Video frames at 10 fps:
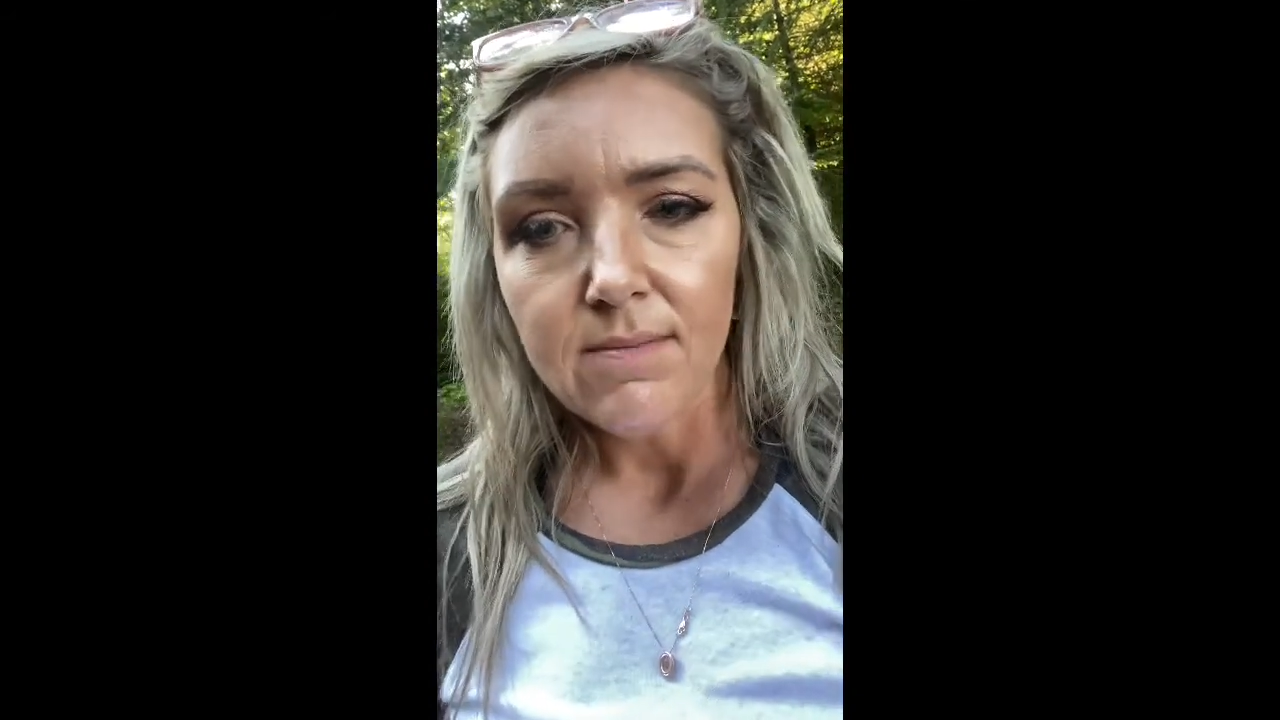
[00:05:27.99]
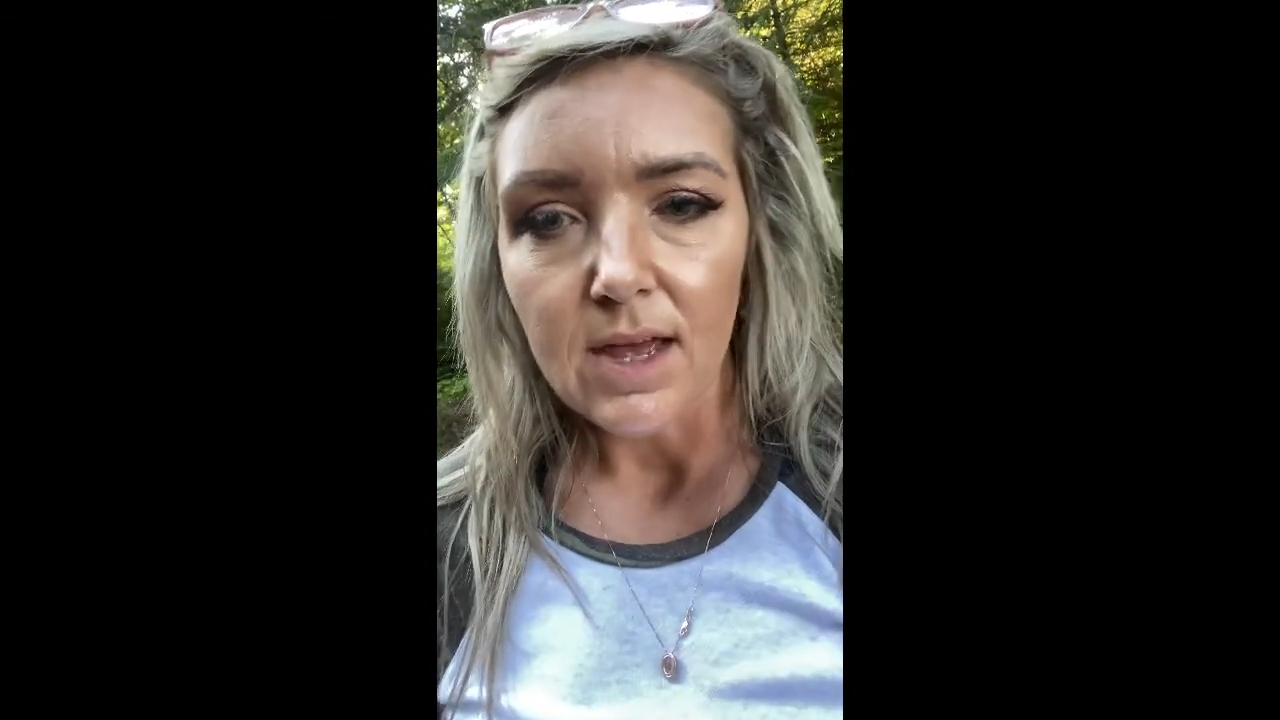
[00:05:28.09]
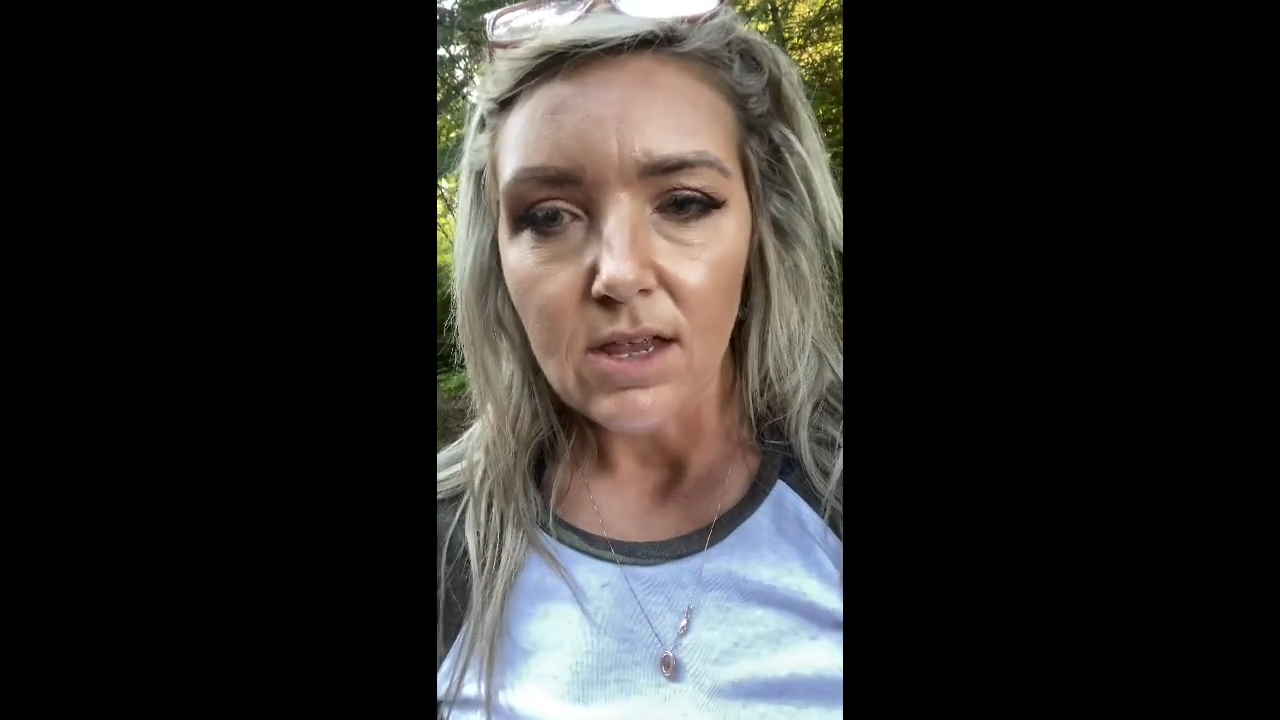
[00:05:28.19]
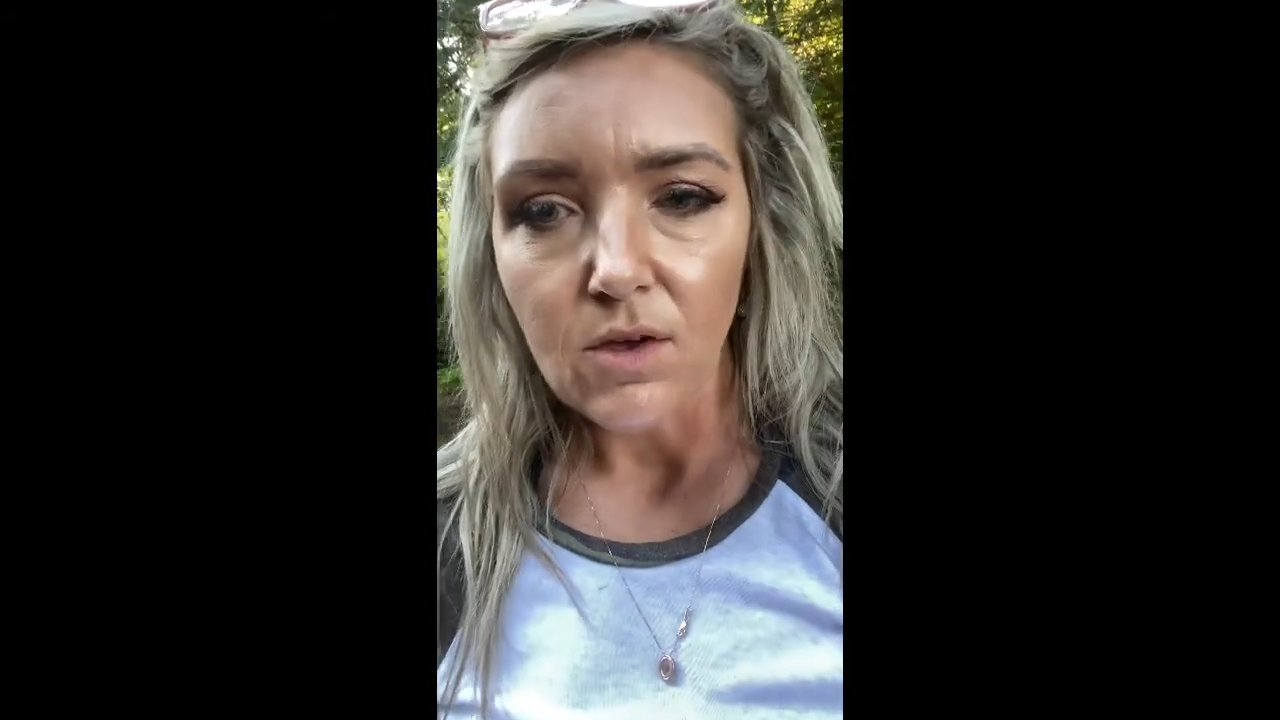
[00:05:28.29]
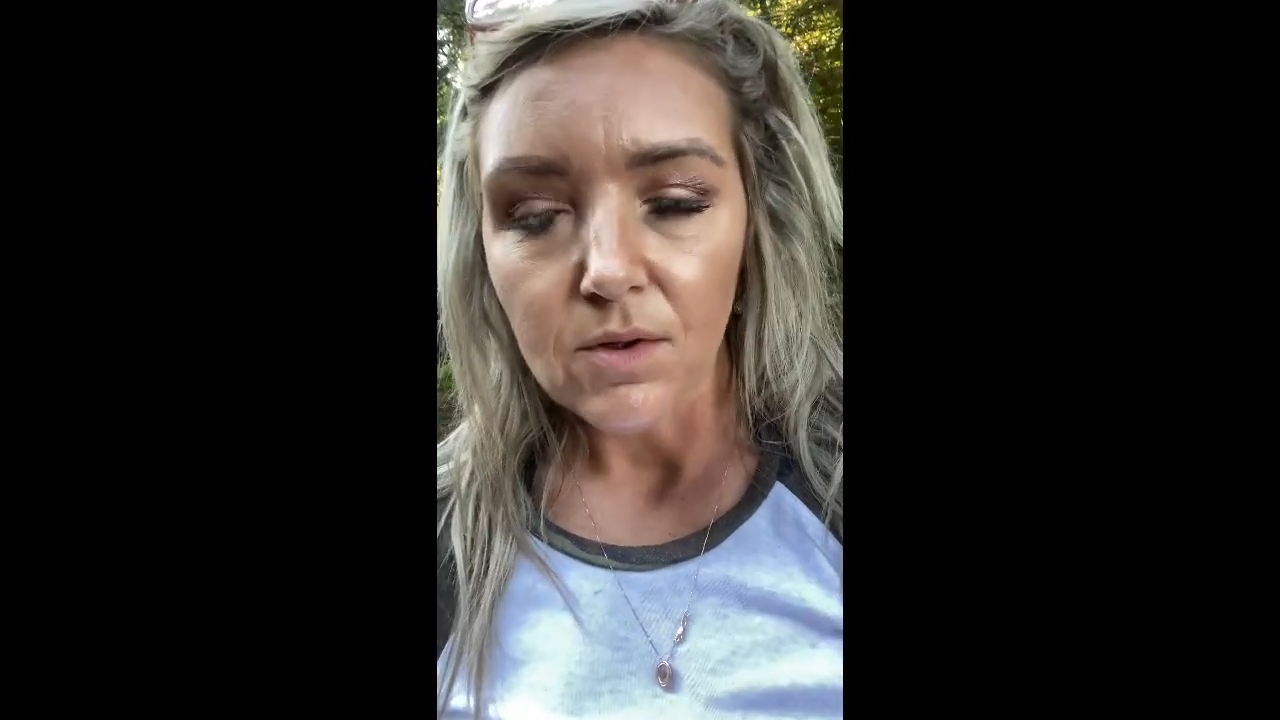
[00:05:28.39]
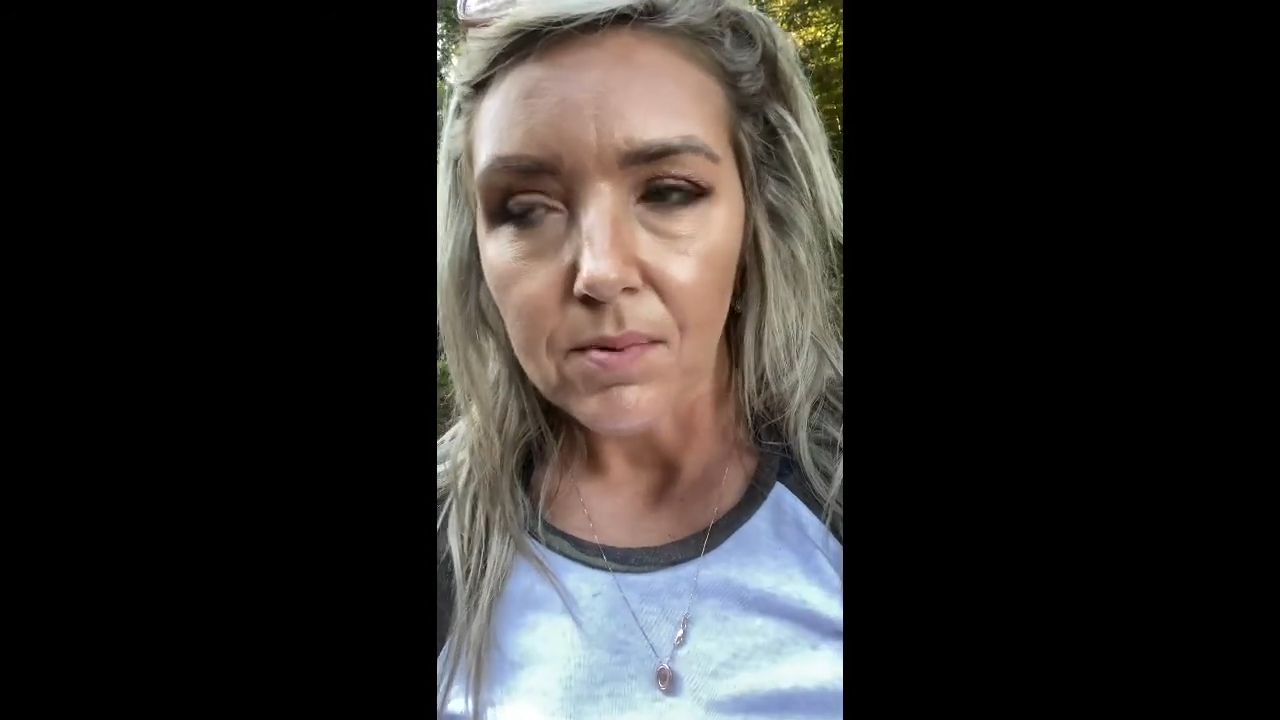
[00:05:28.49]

then you could